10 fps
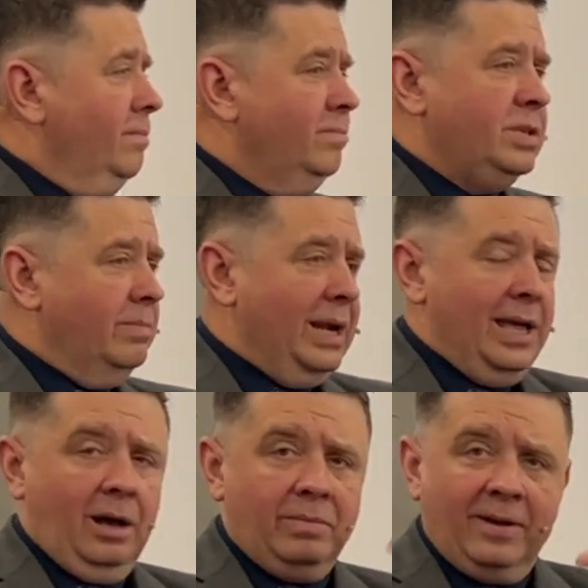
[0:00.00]
Somebody
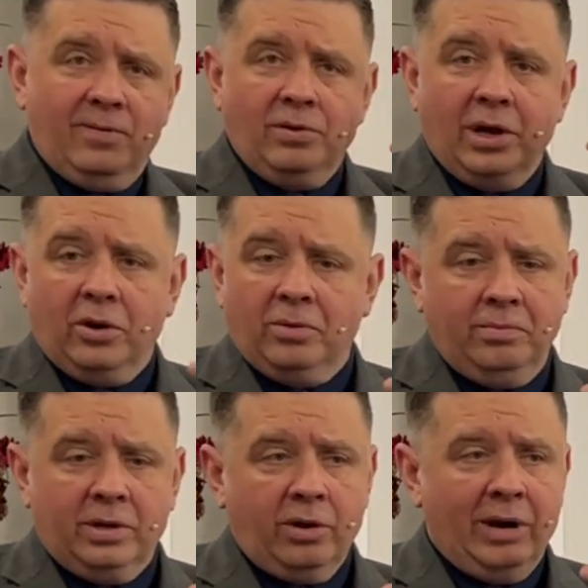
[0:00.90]
help me if you know,
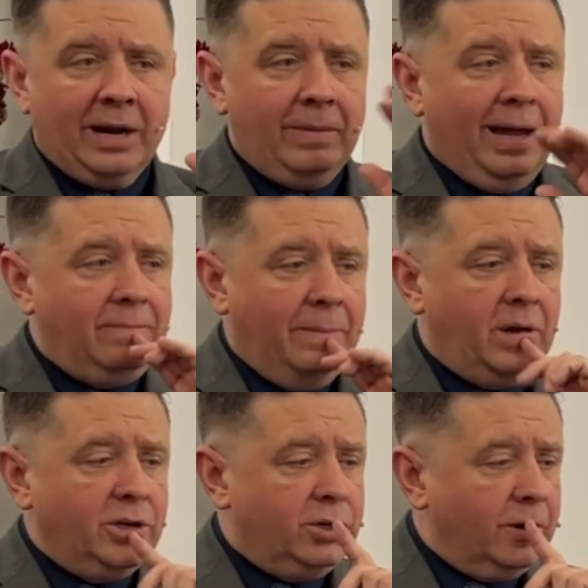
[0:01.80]
correct me, I, am
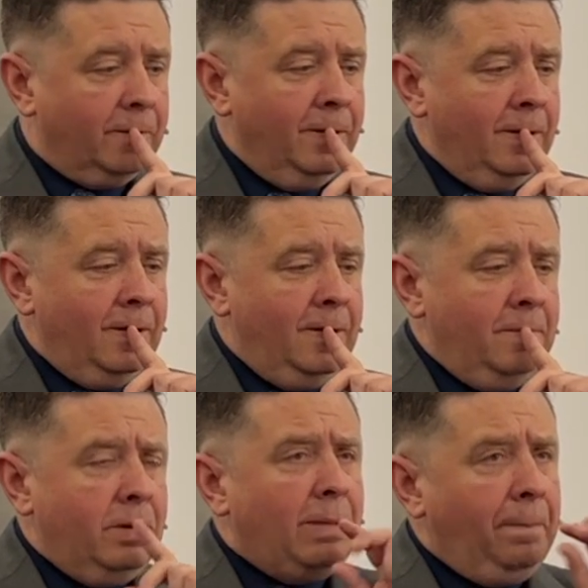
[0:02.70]
not sure.
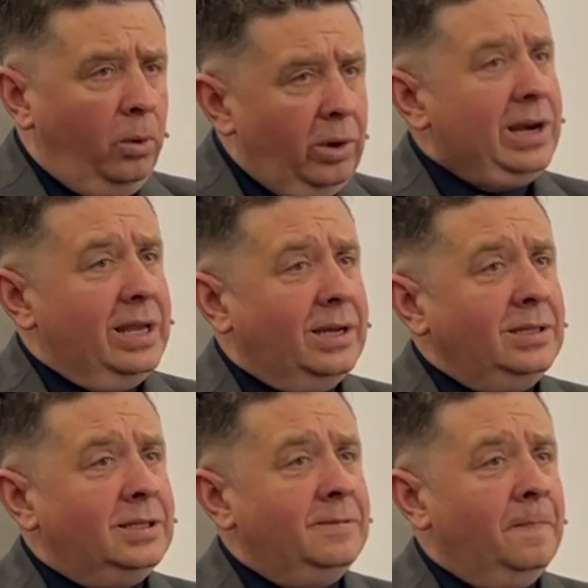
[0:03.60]
But my point
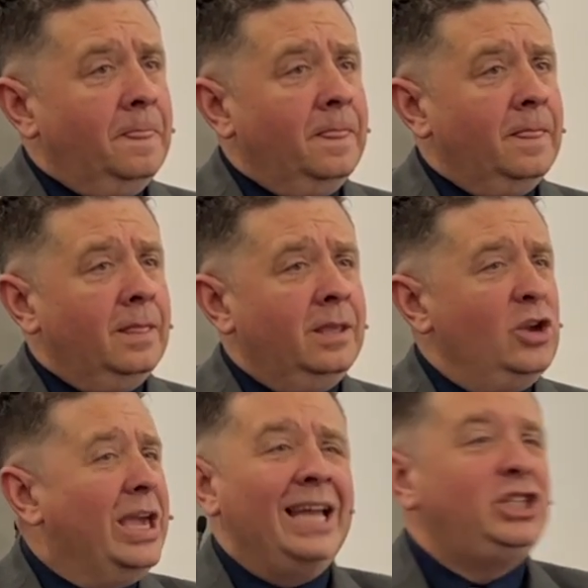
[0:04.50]
is,
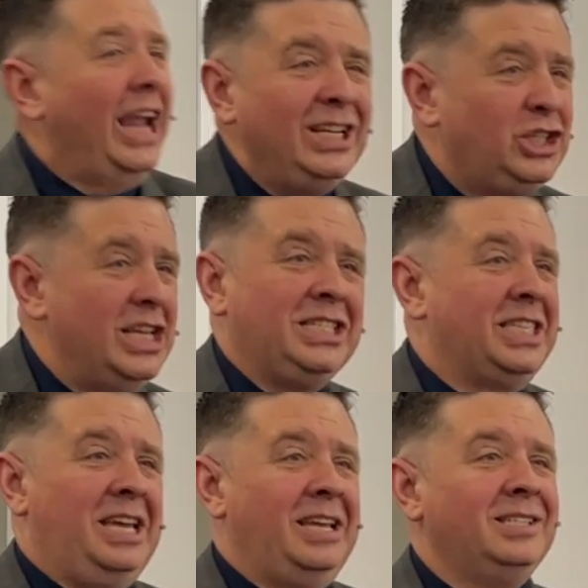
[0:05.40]
you can't change these
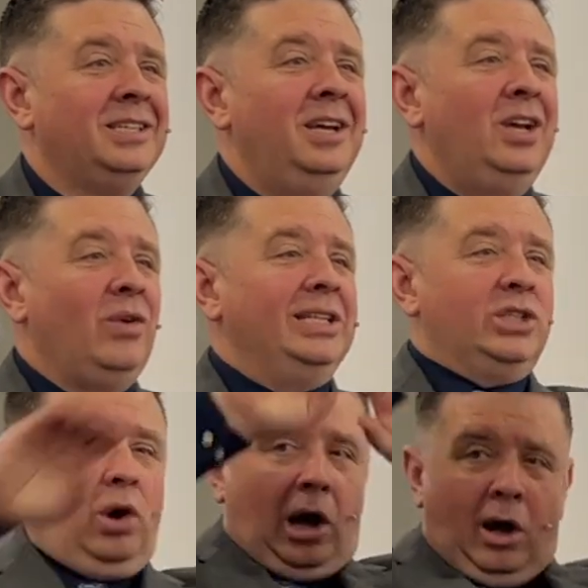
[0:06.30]
things, right?
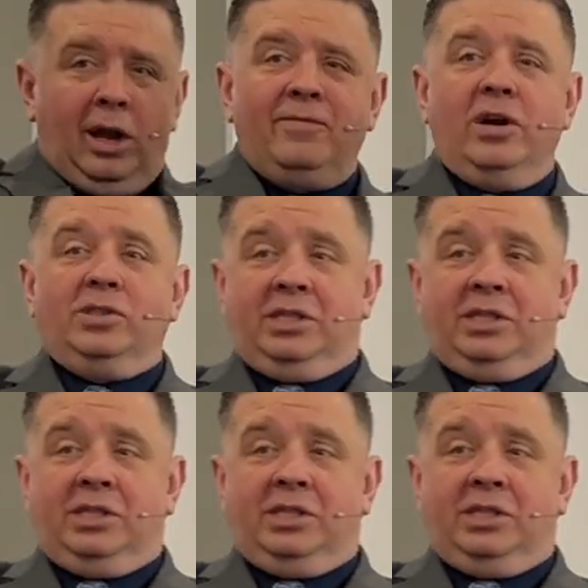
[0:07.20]
So all of those